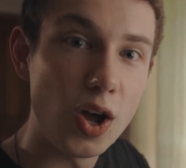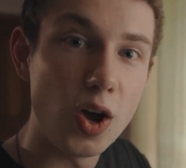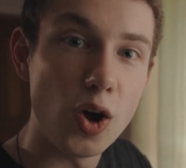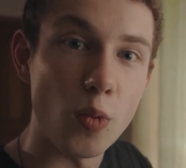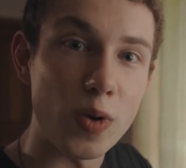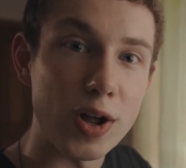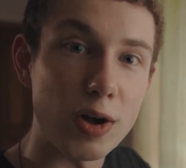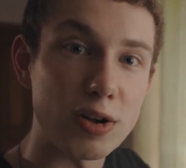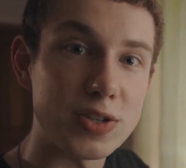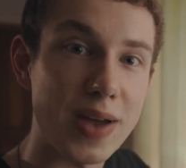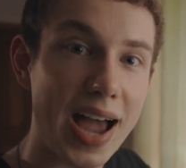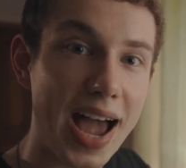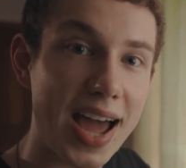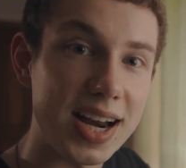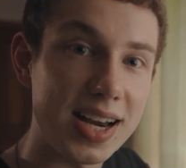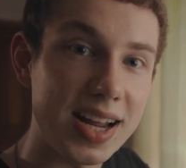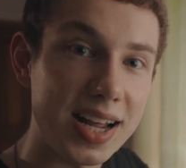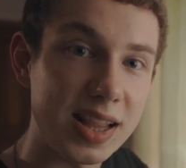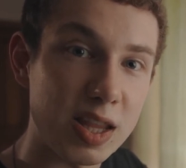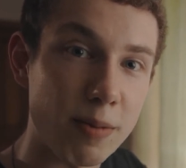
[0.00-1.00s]
We also
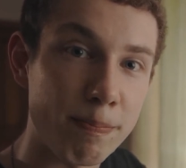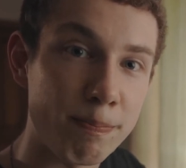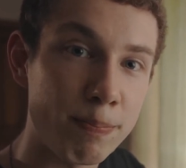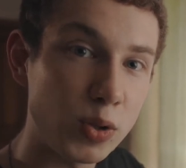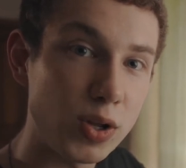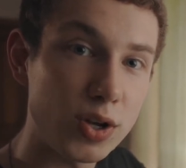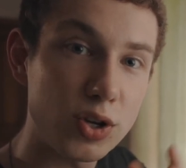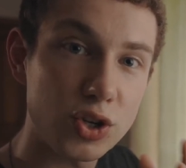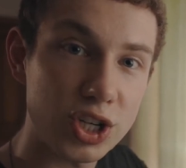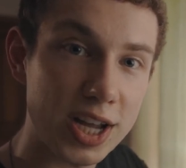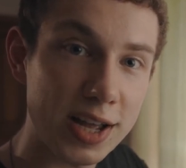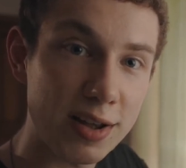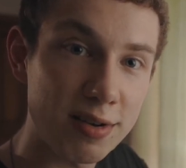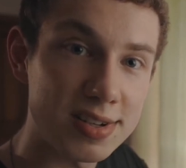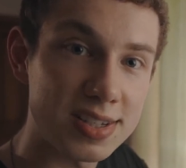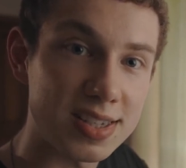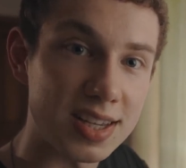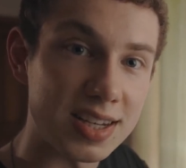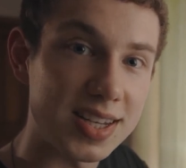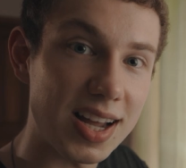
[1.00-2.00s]
added in the bullet shells,
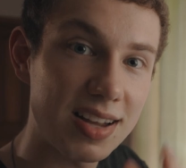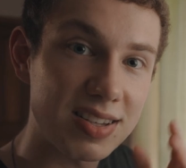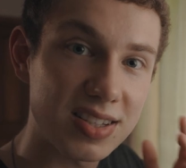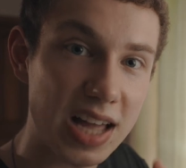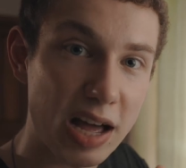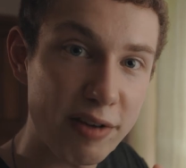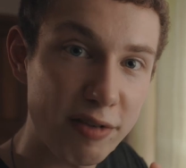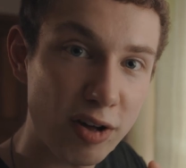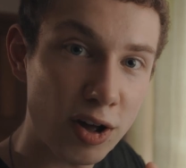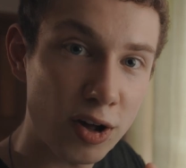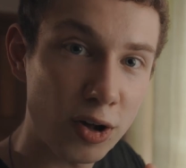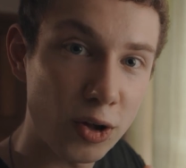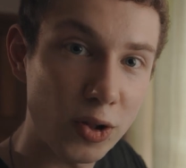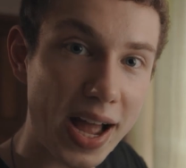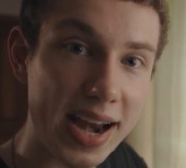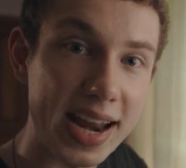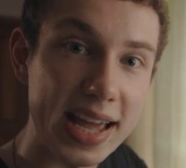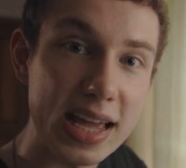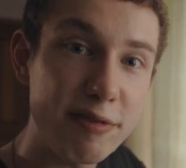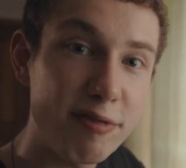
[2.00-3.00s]
the dust cover hole,
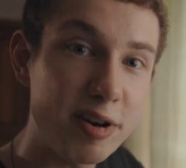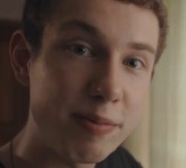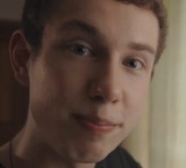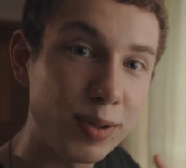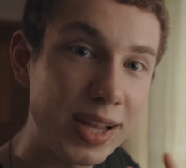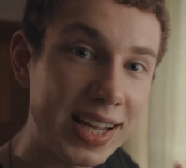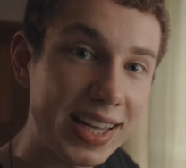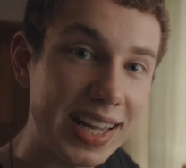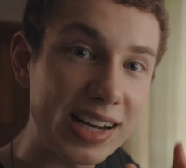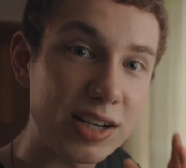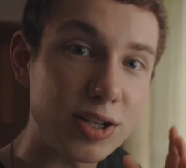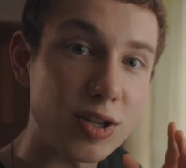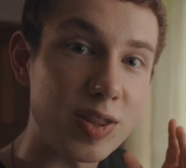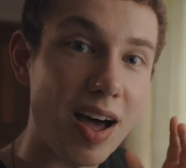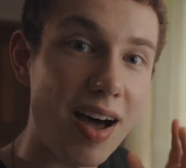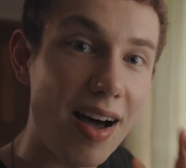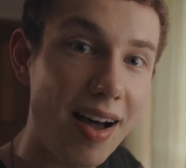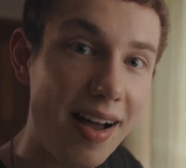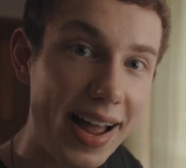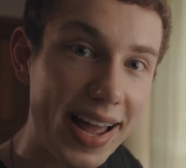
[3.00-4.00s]
and even blinking to the
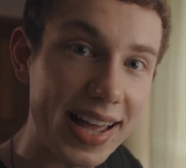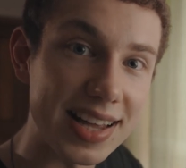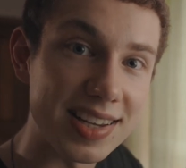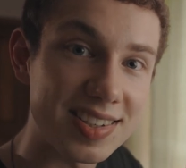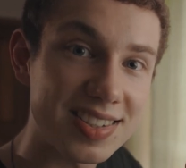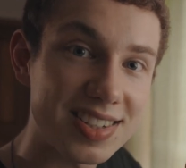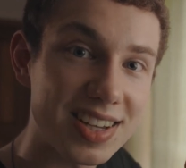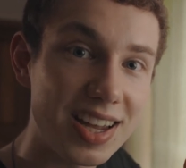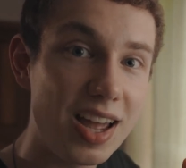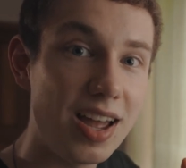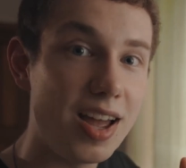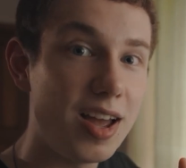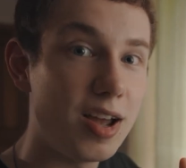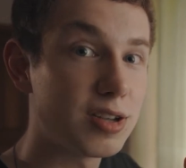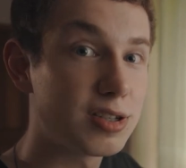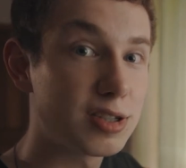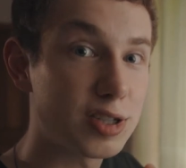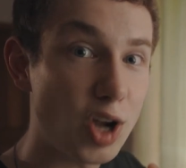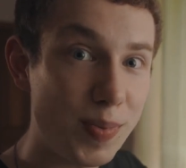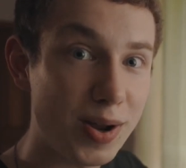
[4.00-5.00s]
eyes.
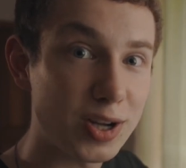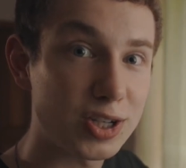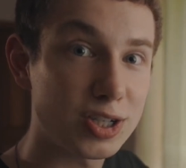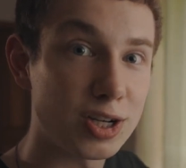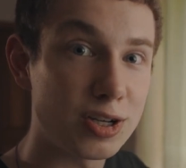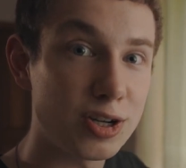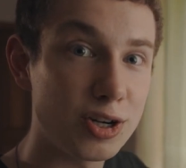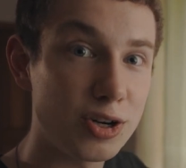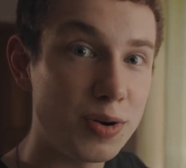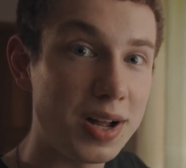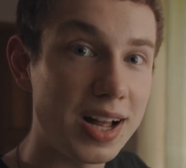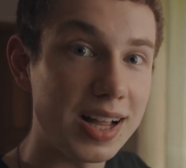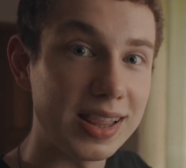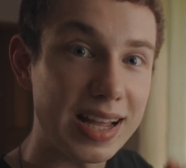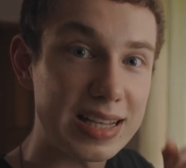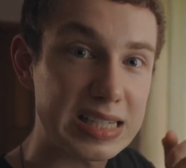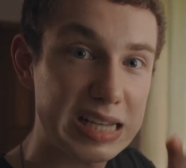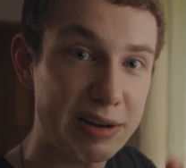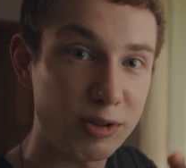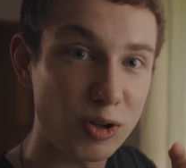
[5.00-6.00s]
So much to do.
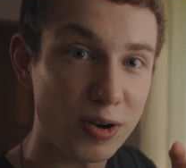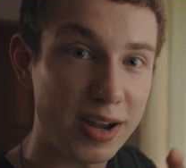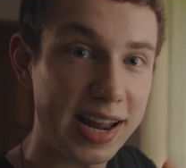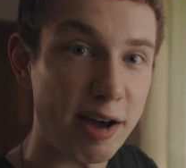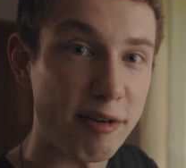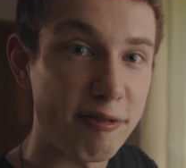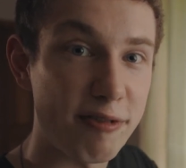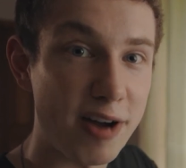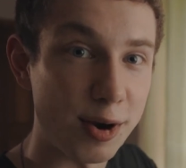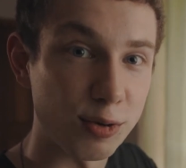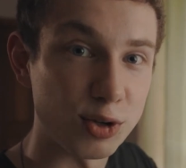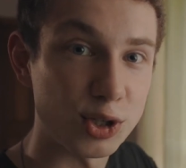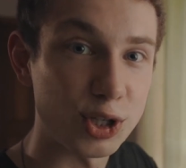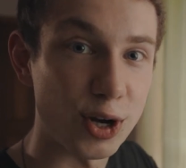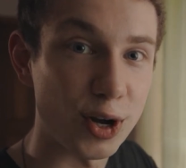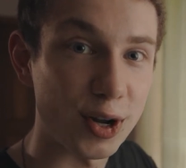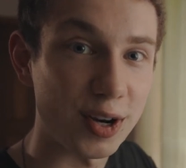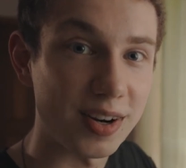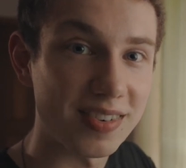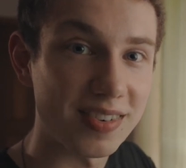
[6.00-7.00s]
Let's have a look at our final shot.